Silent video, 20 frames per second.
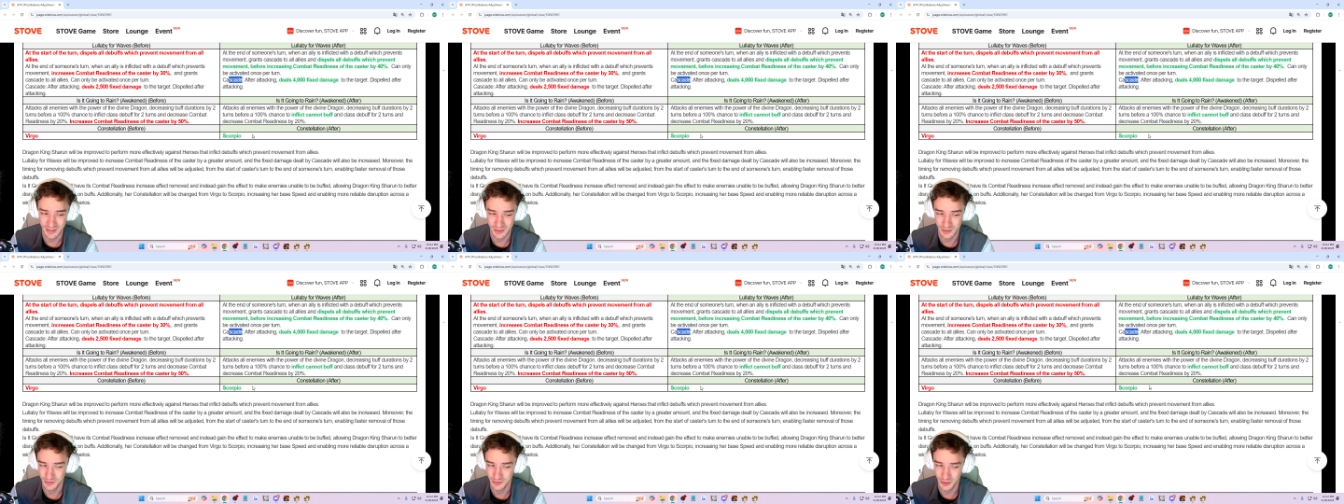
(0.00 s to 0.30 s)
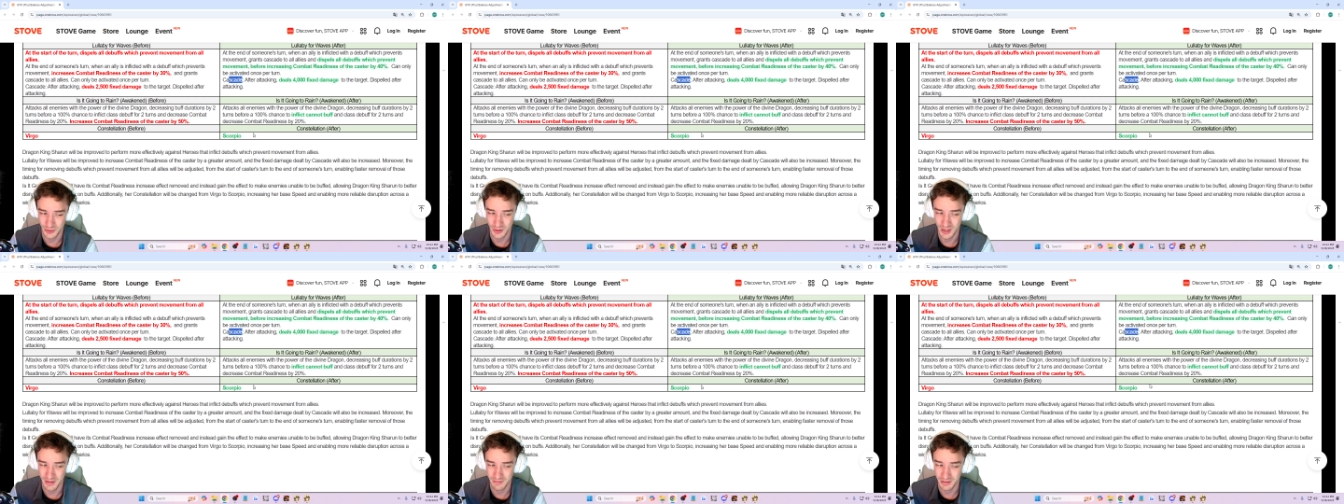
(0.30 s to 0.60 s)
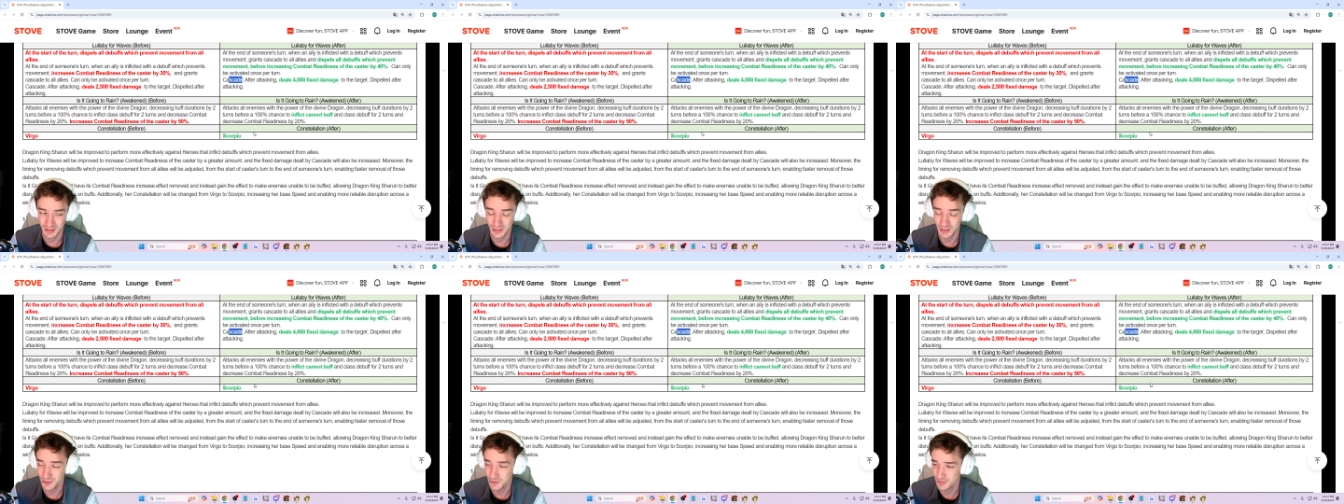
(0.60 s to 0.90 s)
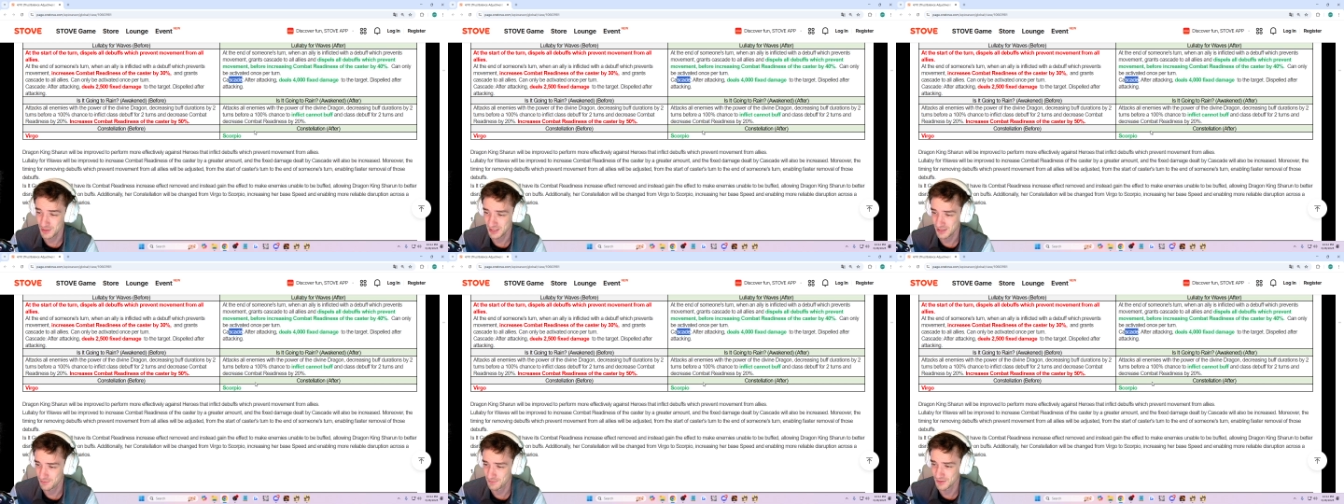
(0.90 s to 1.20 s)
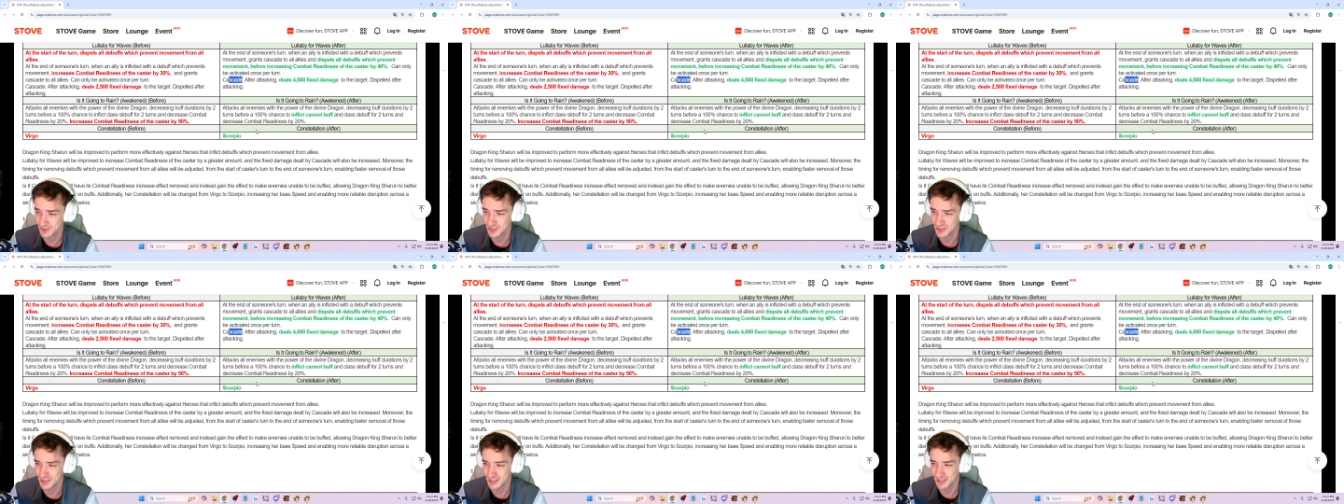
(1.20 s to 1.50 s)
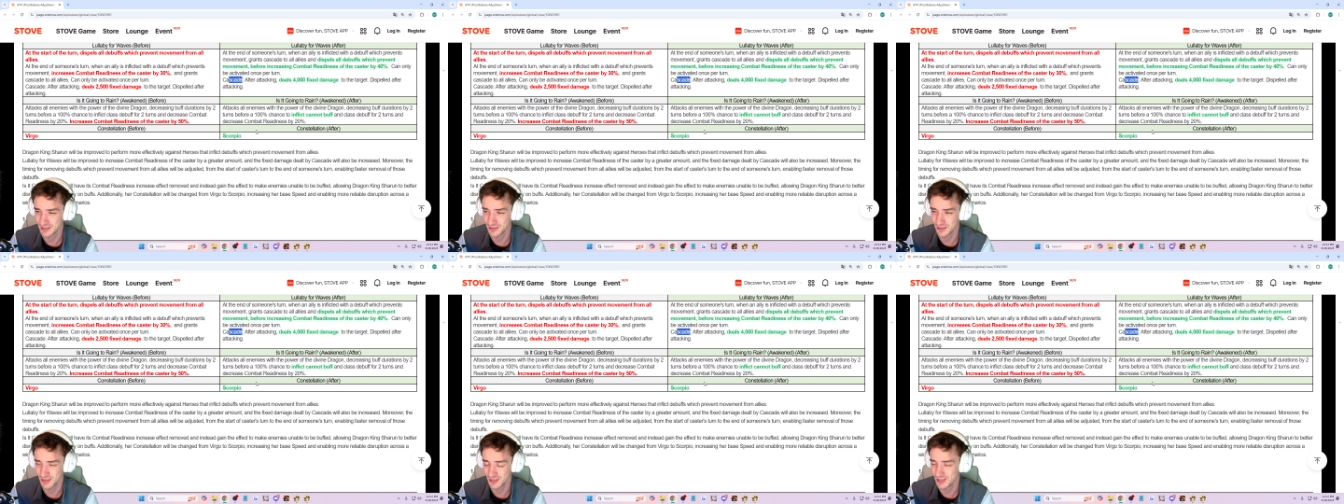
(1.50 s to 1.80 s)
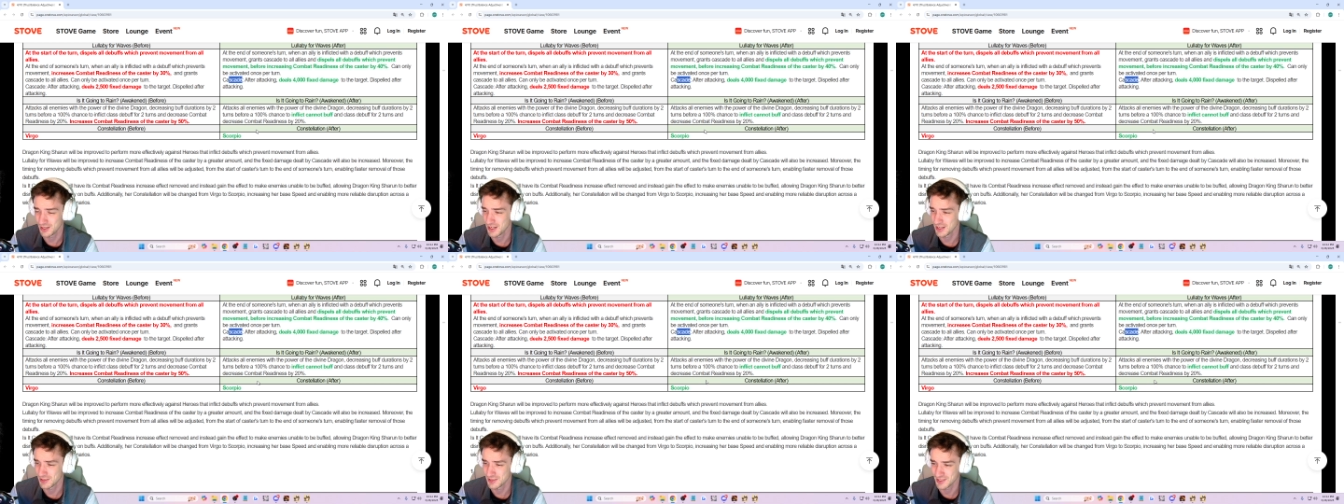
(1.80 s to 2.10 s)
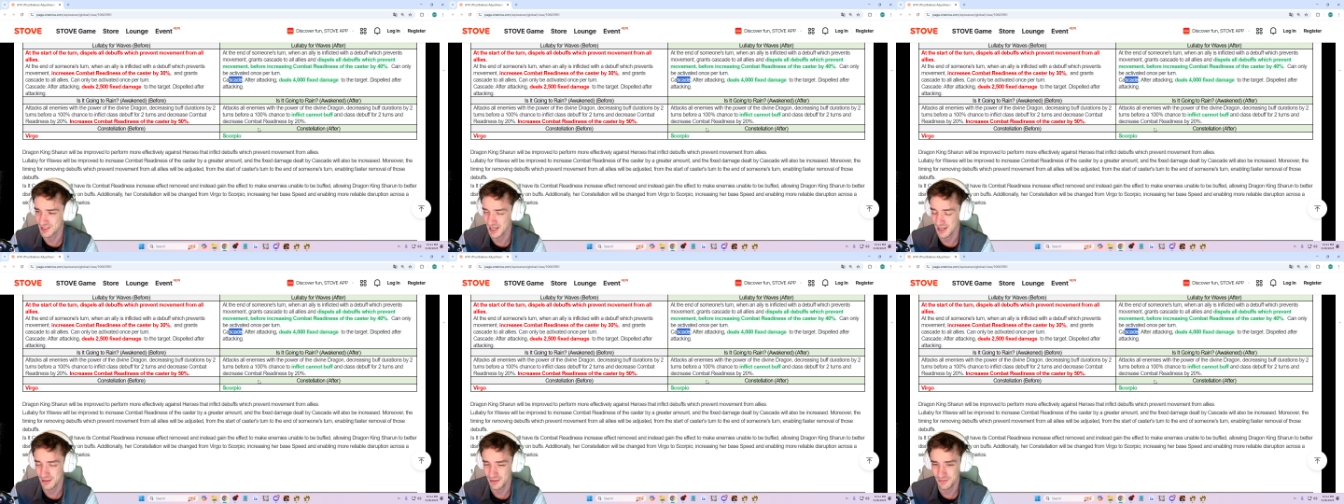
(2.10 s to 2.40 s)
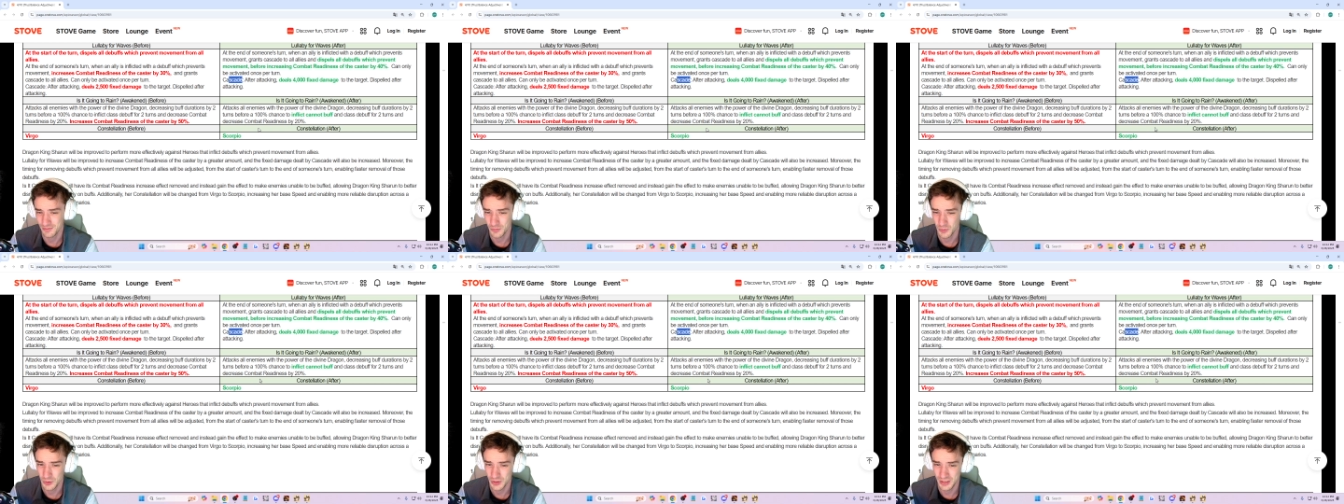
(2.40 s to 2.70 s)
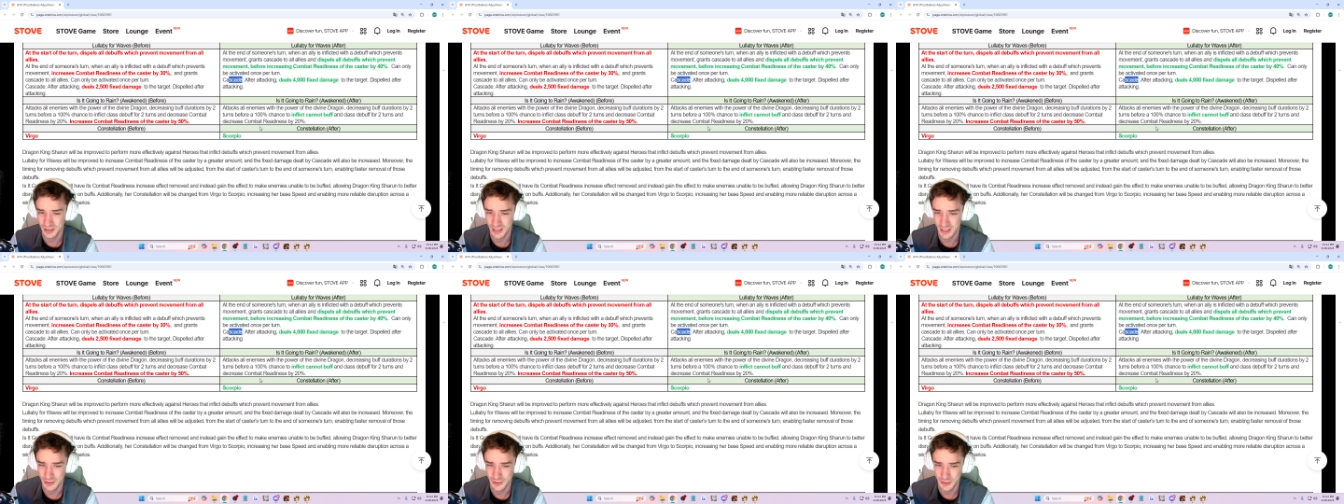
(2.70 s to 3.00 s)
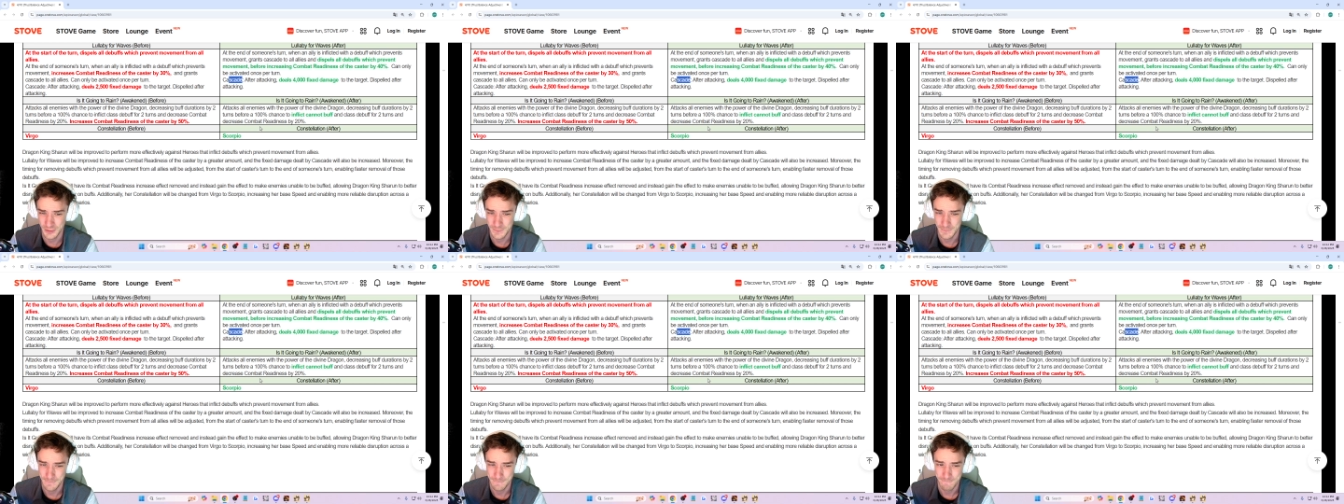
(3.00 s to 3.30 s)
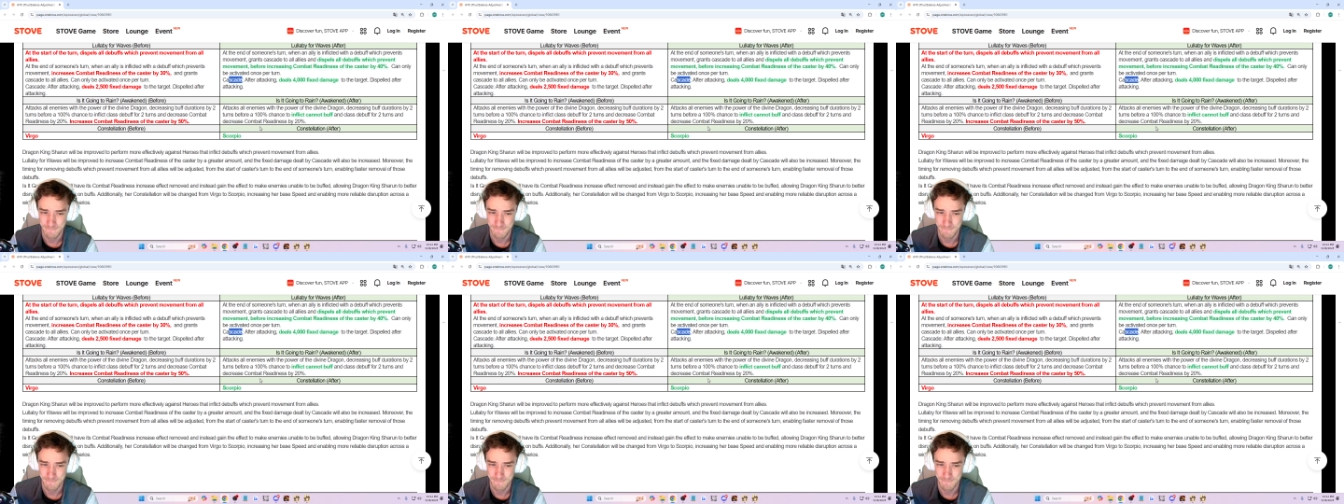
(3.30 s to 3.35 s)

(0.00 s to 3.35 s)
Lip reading: so she'll have a little bit different skill or stat orientation.